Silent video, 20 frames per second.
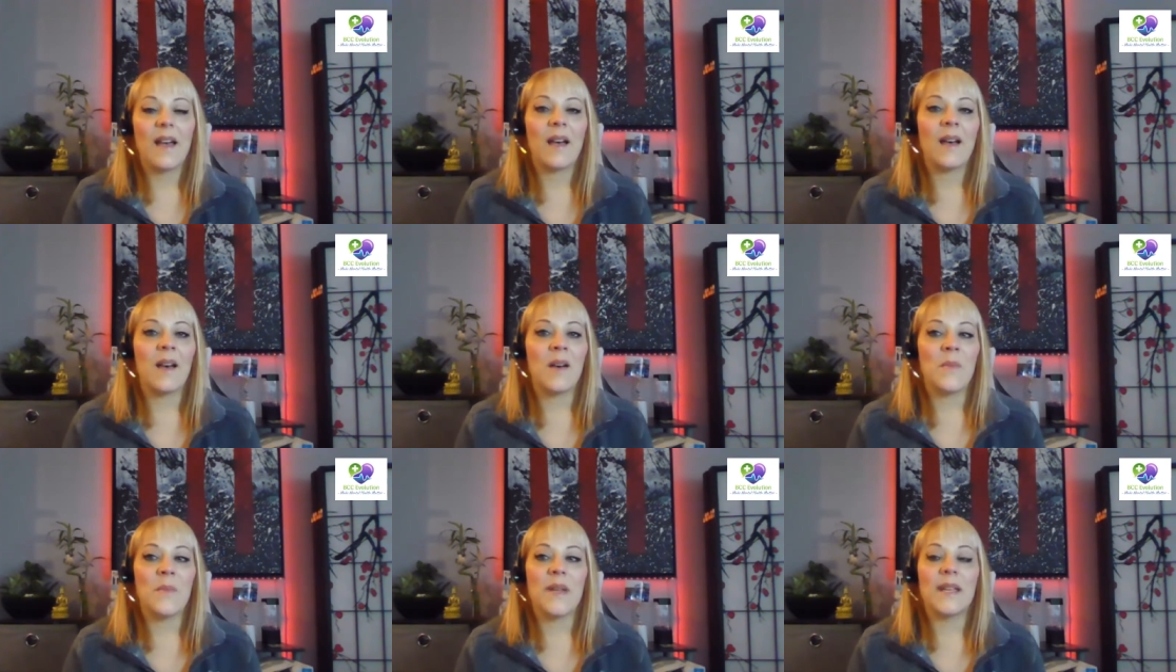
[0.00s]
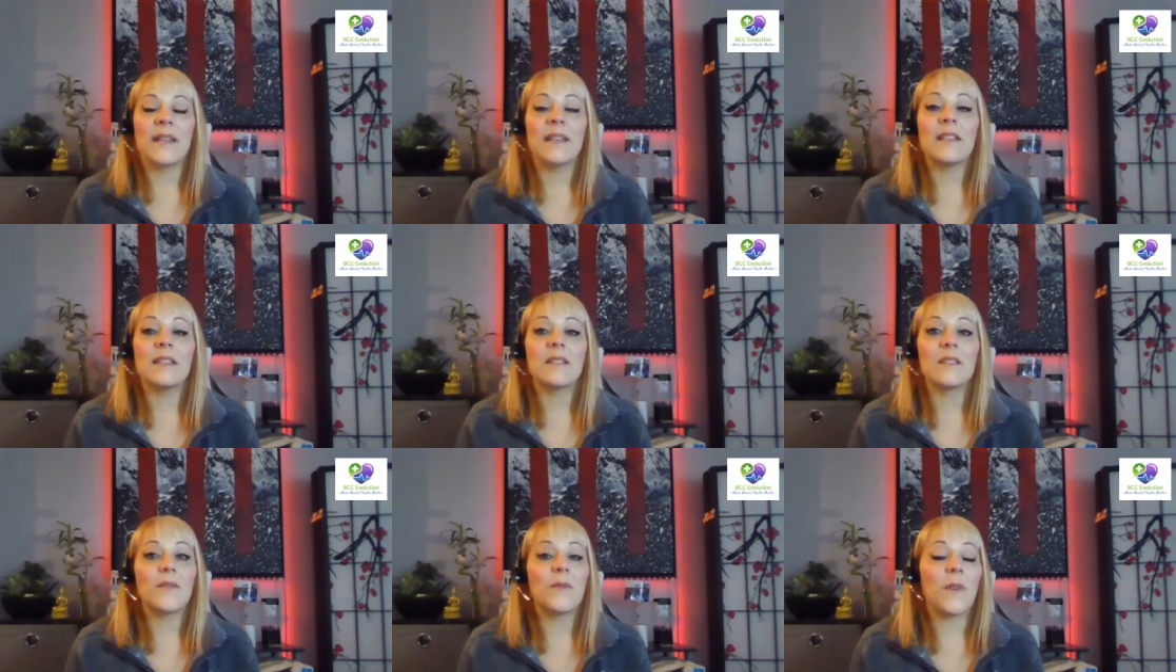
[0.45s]

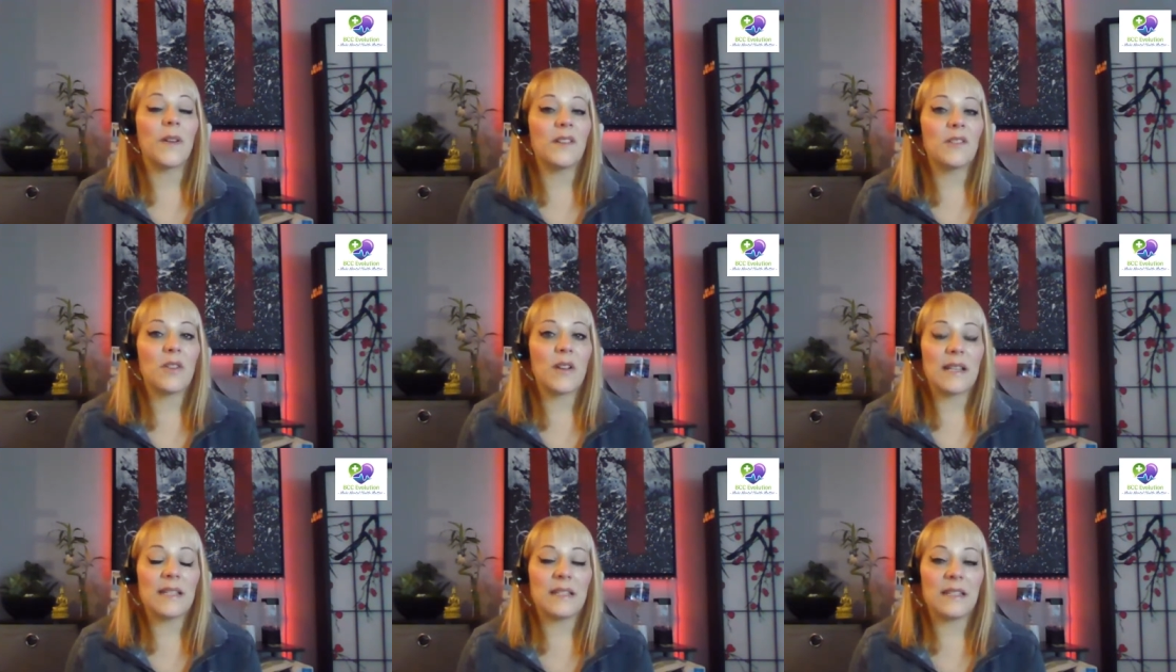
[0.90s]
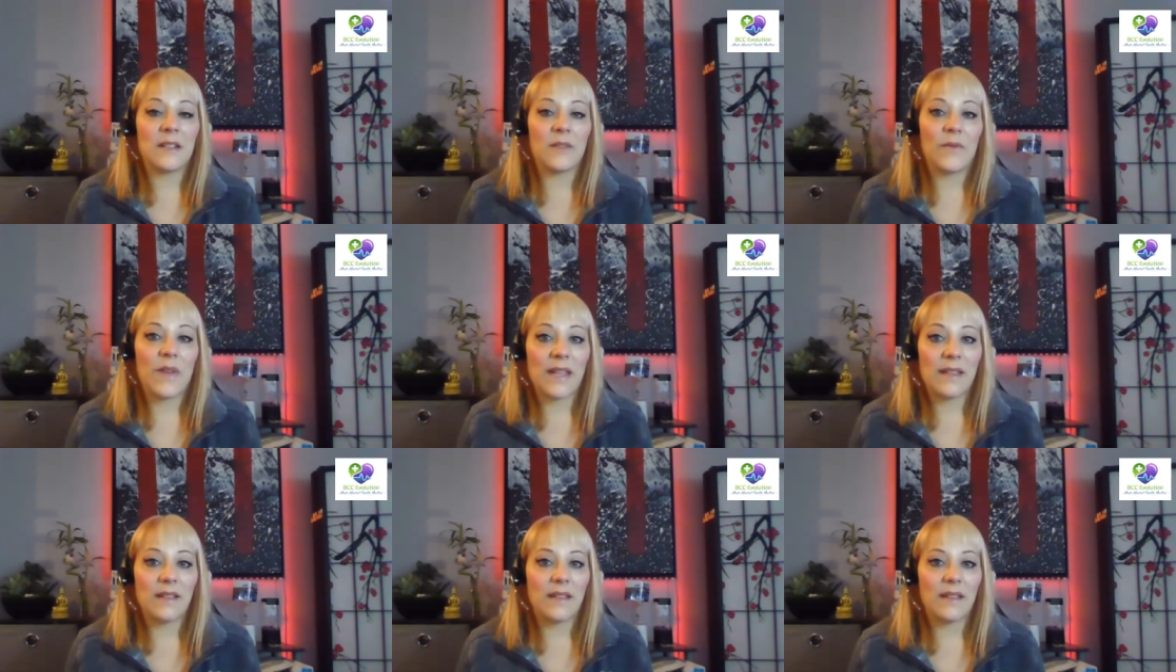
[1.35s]
It is a fundraising
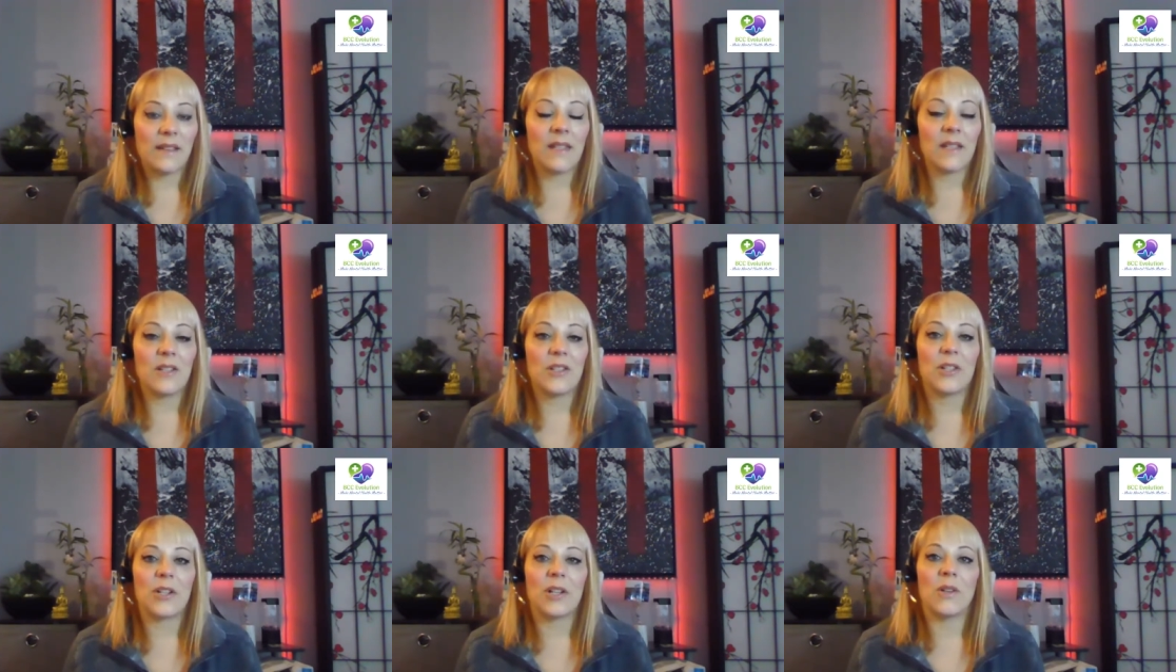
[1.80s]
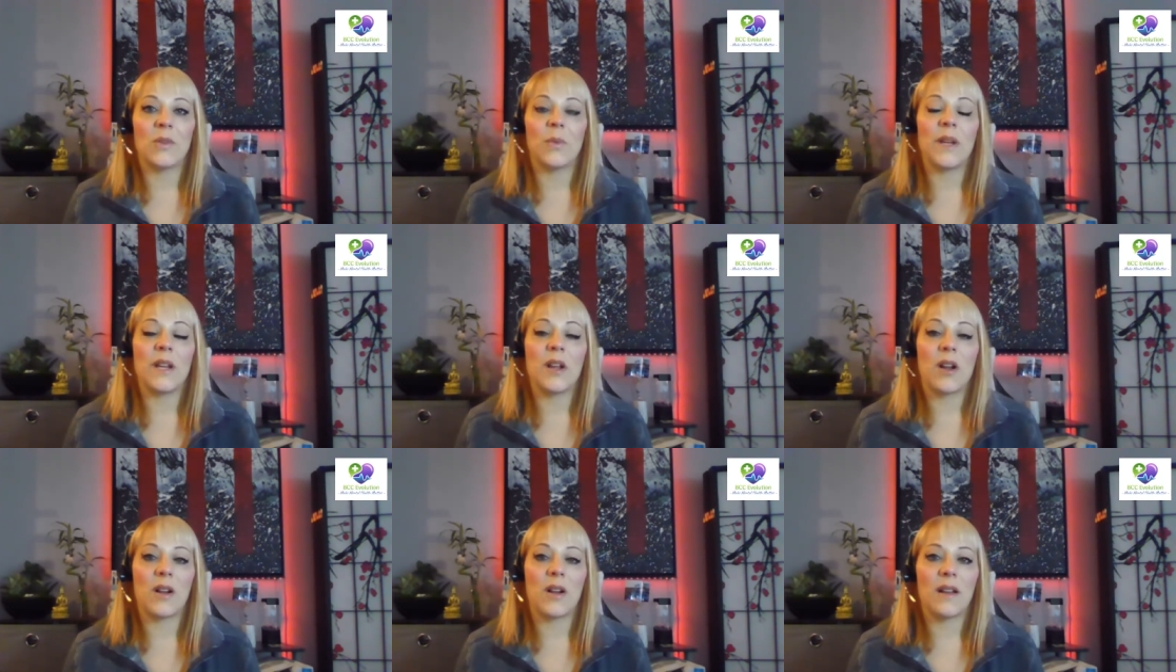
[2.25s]
event. This year,
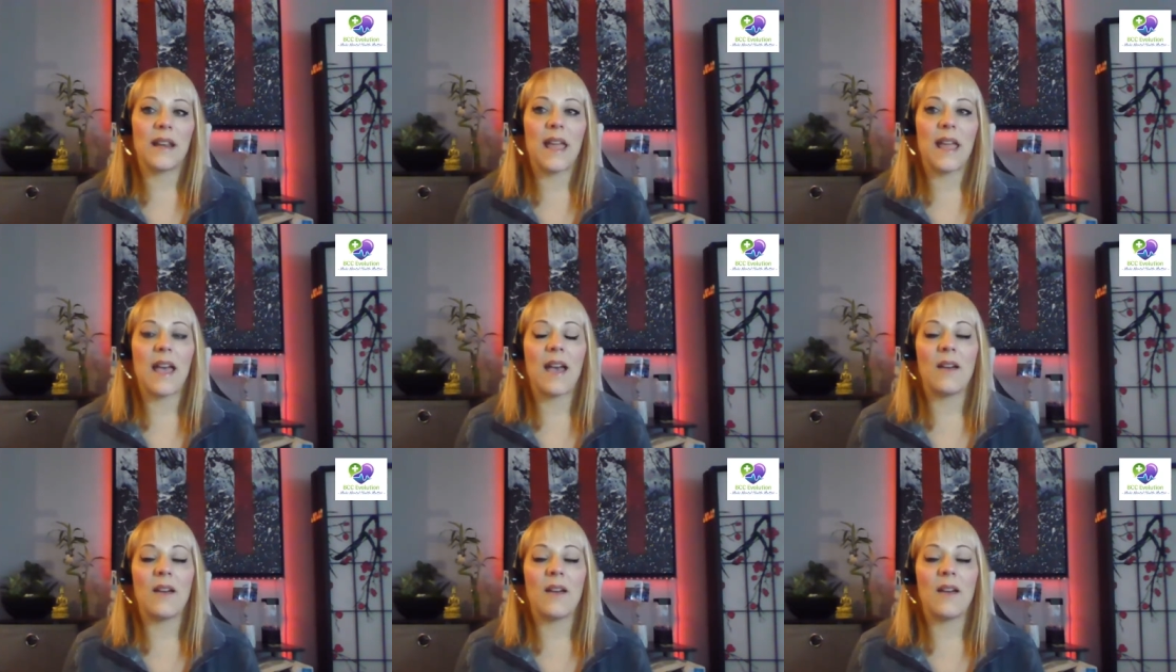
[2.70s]
we are going